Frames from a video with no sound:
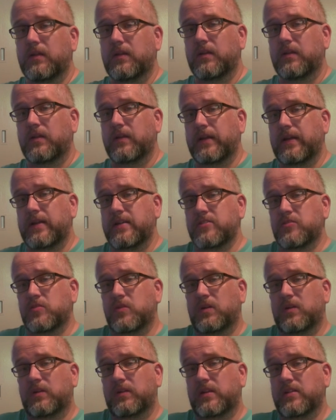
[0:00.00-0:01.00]
Hey guys,
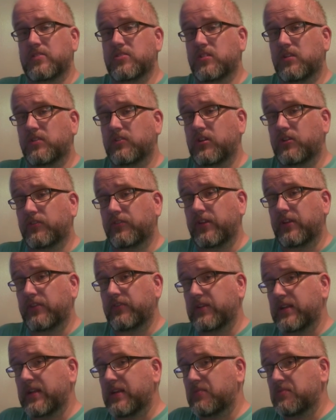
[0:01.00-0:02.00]
well that's all I've got for you
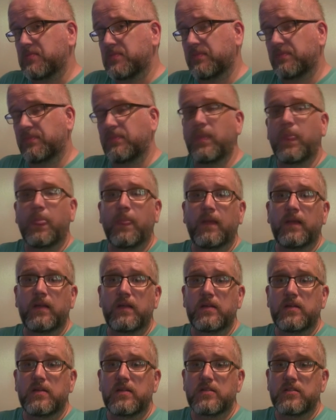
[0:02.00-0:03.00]
for now.
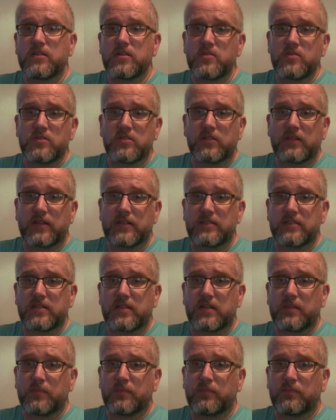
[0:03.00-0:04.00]
So until next
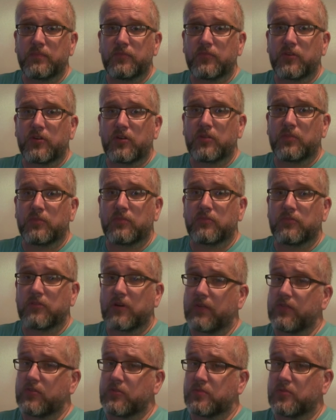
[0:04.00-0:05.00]
time, from
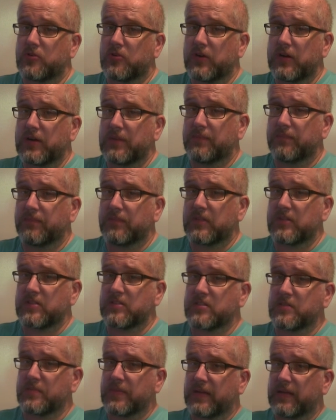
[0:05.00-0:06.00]
Gravey's Brewery, this
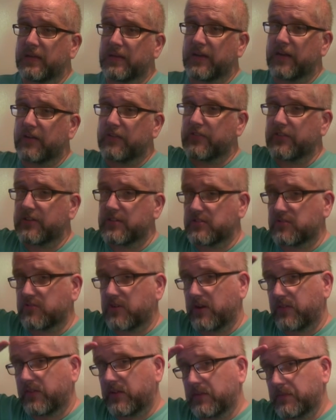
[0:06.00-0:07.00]
has been Gareth Goes
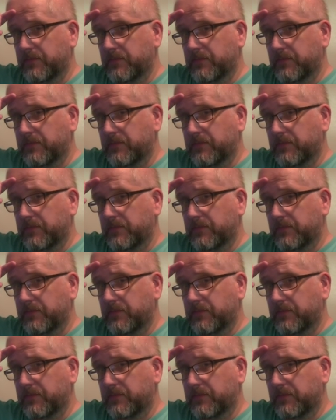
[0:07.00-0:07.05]
Gravy.